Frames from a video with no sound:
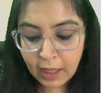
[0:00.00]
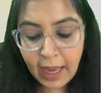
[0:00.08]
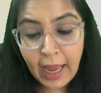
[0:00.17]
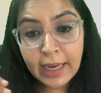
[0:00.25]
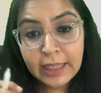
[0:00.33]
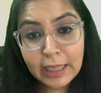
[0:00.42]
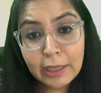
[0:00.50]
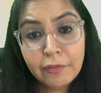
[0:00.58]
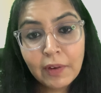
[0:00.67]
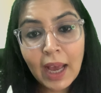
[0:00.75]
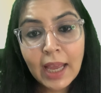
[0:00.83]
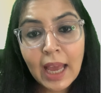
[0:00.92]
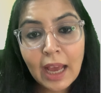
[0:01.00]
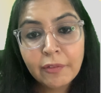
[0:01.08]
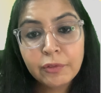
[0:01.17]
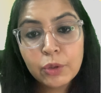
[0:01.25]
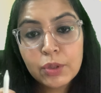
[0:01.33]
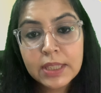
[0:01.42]
And if I
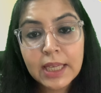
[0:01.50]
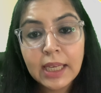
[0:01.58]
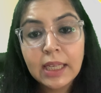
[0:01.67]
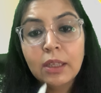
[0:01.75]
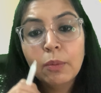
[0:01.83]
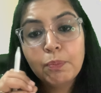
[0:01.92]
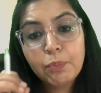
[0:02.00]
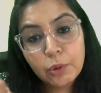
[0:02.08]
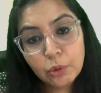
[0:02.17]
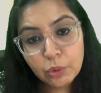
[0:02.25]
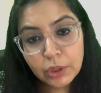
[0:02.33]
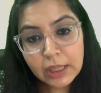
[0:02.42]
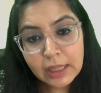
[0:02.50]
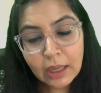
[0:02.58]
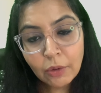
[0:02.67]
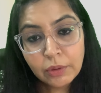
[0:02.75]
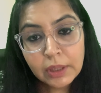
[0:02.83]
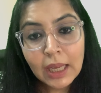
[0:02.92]
have to say in a plural
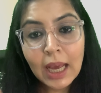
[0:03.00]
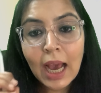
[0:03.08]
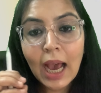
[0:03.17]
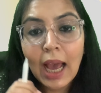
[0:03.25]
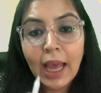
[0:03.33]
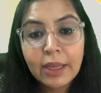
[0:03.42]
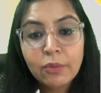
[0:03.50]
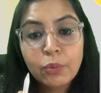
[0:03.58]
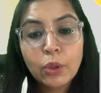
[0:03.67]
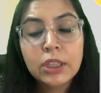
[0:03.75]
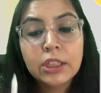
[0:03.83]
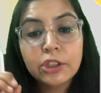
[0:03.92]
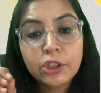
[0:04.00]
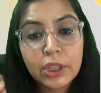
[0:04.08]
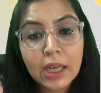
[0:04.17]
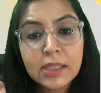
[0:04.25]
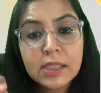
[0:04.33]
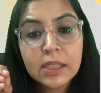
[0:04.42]
noun, I would
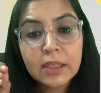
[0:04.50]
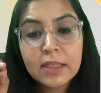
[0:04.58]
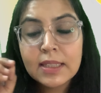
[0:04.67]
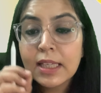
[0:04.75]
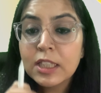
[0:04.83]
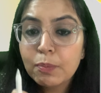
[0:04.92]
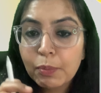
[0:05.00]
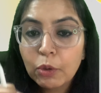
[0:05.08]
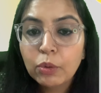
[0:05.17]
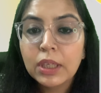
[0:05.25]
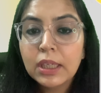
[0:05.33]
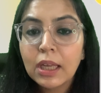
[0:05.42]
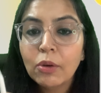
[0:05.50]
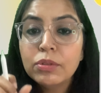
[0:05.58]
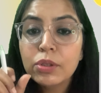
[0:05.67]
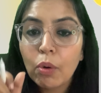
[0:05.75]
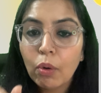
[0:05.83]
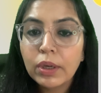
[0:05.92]
just, since plural
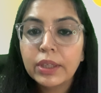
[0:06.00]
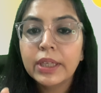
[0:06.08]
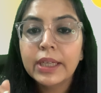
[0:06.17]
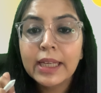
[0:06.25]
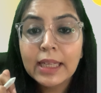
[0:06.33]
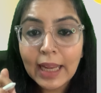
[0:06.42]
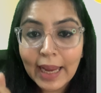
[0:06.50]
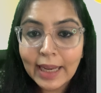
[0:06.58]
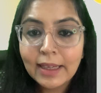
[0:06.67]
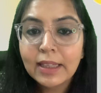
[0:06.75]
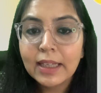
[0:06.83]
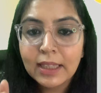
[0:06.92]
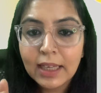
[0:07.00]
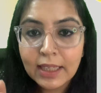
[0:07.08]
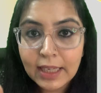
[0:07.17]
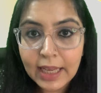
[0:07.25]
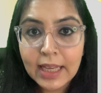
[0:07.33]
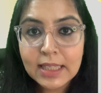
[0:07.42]
nouns already end in
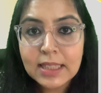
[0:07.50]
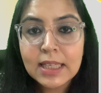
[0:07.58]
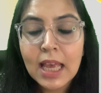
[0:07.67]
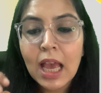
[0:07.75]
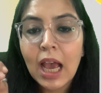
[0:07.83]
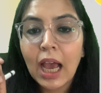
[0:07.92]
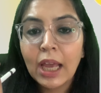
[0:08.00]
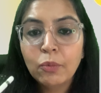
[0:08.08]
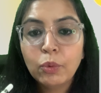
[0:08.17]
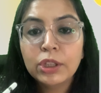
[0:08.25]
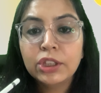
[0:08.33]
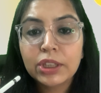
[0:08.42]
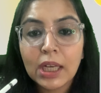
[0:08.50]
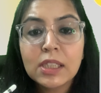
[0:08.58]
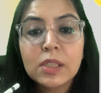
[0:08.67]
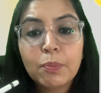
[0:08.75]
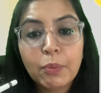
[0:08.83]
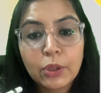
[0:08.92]
an S, I would
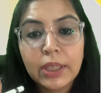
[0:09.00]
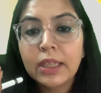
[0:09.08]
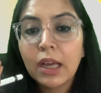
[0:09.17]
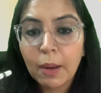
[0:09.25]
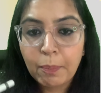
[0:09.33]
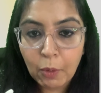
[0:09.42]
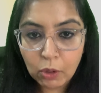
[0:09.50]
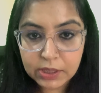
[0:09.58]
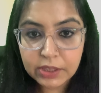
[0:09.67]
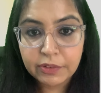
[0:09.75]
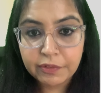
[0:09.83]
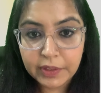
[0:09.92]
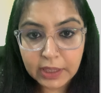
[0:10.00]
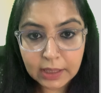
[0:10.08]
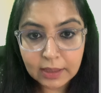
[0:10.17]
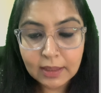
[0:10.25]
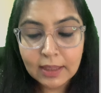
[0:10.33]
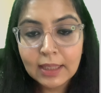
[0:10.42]
just put an apostrophe.
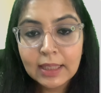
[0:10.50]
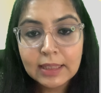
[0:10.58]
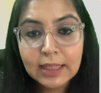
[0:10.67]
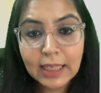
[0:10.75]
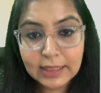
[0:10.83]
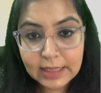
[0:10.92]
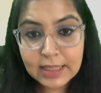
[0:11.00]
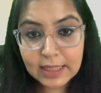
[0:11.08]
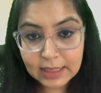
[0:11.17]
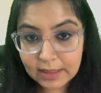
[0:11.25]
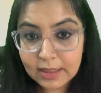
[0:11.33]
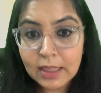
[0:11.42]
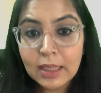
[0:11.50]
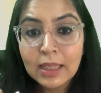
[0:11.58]
That is it.